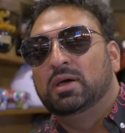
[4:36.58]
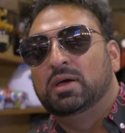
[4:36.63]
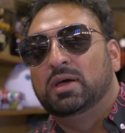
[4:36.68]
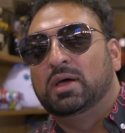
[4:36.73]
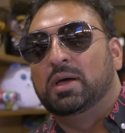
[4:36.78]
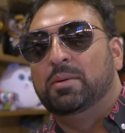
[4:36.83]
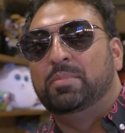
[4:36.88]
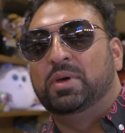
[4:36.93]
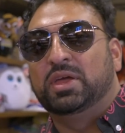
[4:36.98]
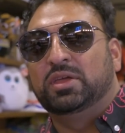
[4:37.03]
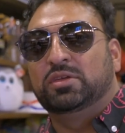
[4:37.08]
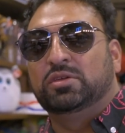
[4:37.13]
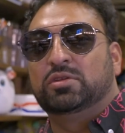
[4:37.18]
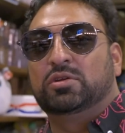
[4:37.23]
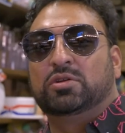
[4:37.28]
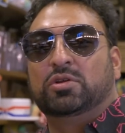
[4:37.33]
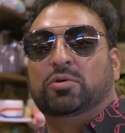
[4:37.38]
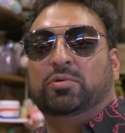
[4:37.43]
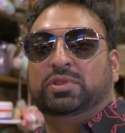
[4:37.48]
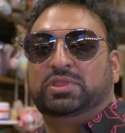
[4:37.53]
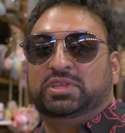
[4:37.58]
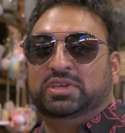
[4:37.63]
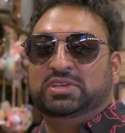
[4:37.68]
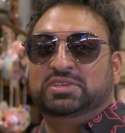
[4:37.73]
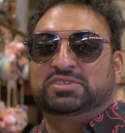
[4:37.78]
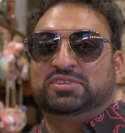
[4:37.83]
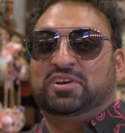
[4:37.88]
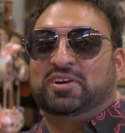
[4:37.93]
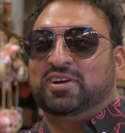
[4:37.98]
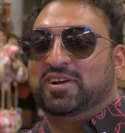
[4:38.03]
I bet you don't know what
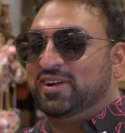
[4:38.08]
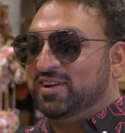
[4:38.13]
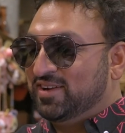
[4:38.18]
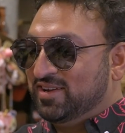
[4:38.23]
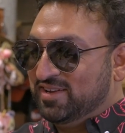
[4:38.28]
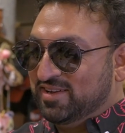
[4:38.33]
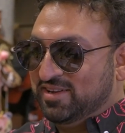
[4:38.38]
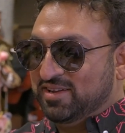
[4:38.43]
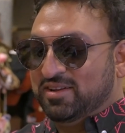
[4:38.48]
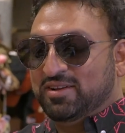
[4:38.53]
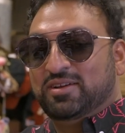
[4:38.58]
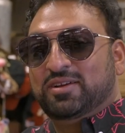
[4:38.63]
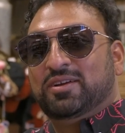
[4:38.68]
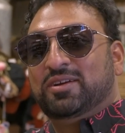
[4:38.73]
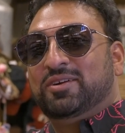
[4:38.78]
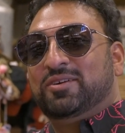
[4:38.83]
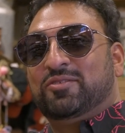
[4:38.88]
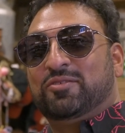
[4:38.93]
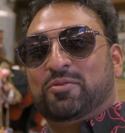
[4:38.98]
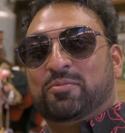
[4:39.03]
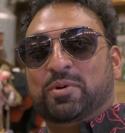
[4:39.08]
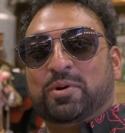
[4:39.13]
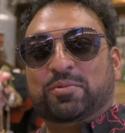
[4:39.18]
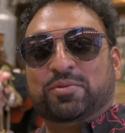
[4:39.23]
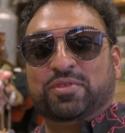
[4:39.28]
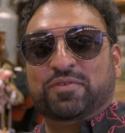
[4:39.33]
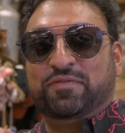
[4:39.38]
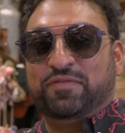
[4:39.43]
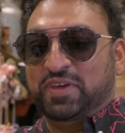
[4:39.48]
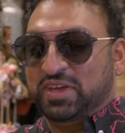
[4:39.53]
these are. Remember
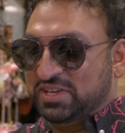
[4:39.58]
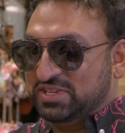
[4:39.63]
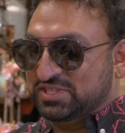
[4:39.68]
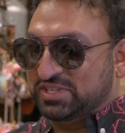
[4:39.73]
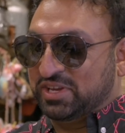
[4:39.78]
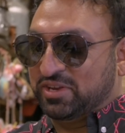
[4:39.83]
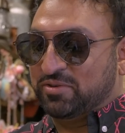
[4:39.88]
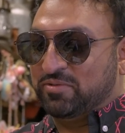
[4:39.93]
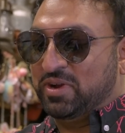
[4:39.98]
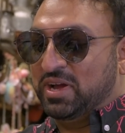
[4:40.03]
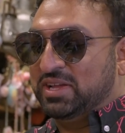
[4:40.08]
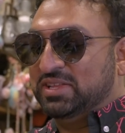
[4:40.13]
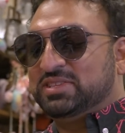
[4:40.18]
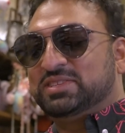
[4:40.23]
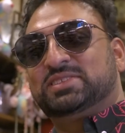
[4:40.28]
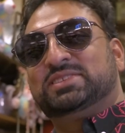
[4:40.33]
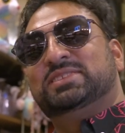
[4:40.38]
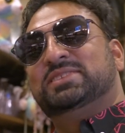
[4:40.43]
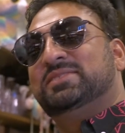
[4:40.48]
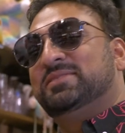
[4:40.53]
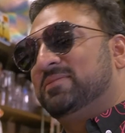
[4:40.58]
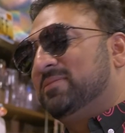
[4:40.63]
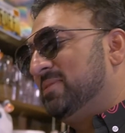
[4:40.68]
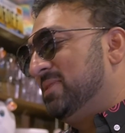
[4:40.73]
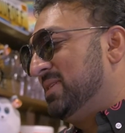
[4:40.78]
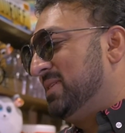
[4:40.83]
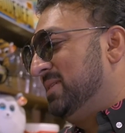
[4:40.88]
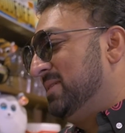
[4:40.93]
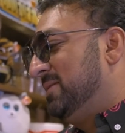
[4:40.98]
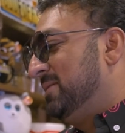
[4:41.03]
the fake cigarettes?
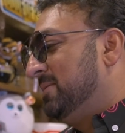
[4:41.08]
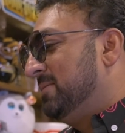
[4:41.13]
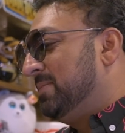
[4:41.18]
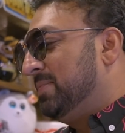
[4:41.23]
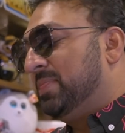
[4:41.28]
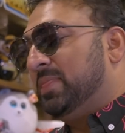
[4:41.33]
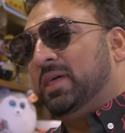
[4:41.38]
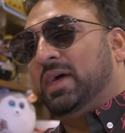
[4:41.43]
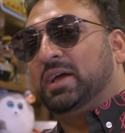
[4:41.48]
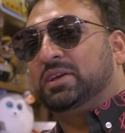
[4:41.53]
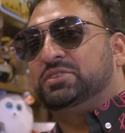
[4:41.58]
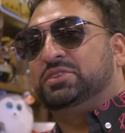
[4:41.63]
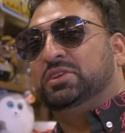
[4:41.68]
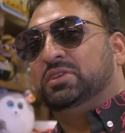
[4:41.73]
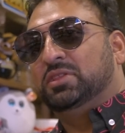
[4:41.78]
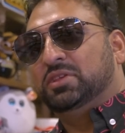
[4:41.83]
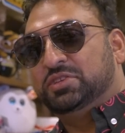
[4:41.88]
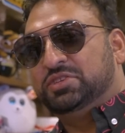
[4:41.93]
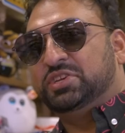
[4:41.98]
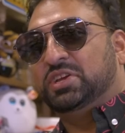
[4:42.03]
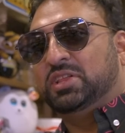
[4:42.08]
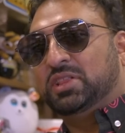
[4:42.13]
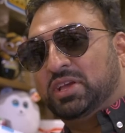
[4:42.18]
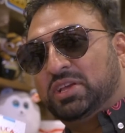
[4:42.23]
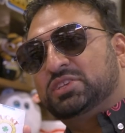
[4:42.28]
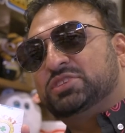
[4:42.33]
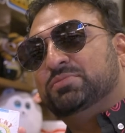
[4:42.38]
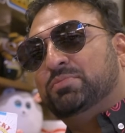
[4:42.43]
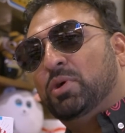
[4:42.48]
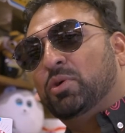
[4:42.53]
They actually legit, like,
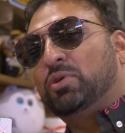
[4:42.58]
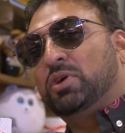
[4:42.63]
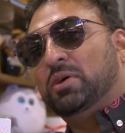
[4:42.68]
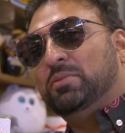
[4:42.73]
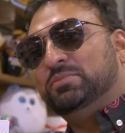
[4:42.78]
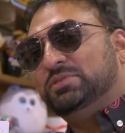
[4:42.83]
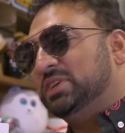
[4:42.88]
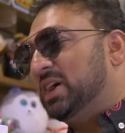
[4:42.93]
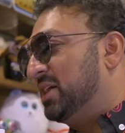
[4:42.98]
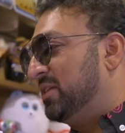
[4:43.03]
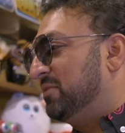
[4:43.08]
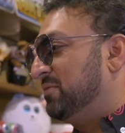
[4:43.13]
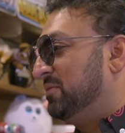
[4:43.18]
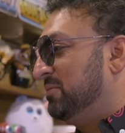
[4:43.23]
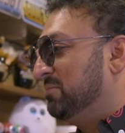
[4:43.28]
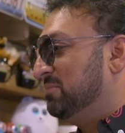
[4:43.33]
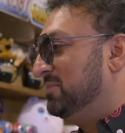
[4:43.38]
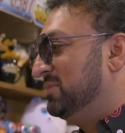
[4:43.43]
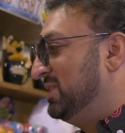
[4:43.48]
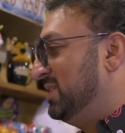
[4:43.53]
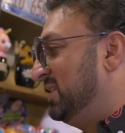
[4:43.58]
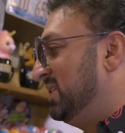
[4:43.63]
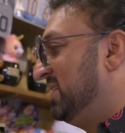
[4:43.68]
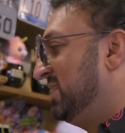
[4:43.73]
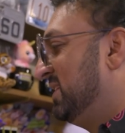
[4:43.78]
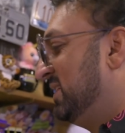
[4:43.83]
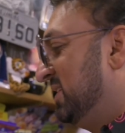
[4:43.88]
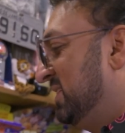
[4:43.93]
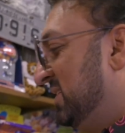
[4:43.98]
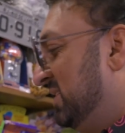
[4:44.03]
smoke comes out of them.
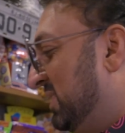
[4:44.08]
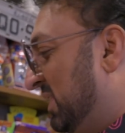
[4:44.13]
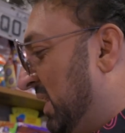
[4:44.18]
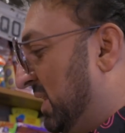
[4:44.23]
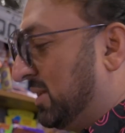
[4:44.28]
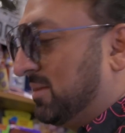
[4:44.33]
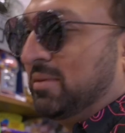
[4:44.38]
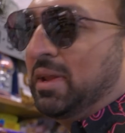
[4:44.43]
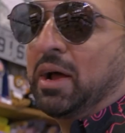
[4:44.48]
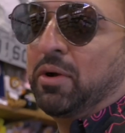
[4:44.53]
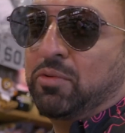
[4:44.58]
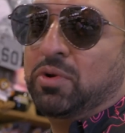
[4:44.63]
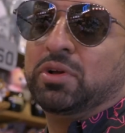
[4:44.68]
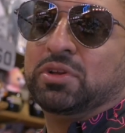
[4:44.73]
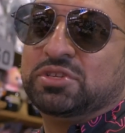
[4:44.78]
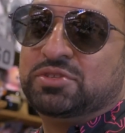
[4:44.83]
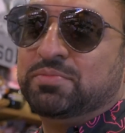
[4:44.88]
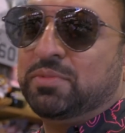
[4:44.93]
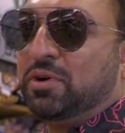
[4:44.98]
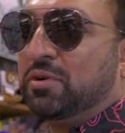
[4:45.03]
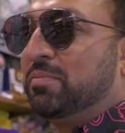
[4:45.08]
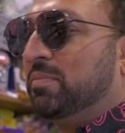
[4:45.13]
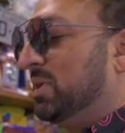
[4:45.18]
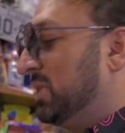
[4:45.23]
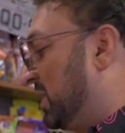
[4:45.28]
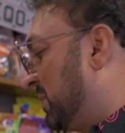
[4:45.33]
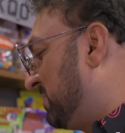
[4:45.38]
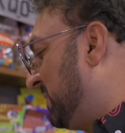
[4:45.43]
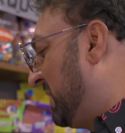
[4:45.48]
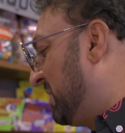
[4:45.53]
Like, not real smoke, but
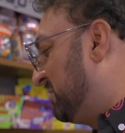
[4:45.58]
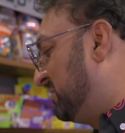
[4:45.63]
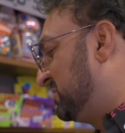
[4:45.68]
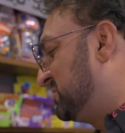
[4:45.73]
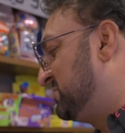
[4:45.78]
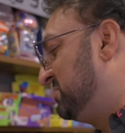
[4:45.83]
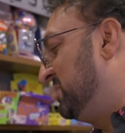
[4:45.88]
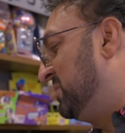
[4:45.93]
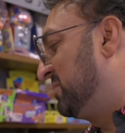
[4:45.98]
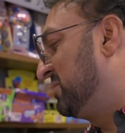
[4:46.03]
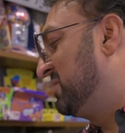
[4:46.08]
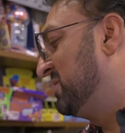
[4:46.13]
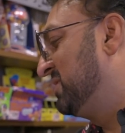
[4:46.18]
like powdered smoke.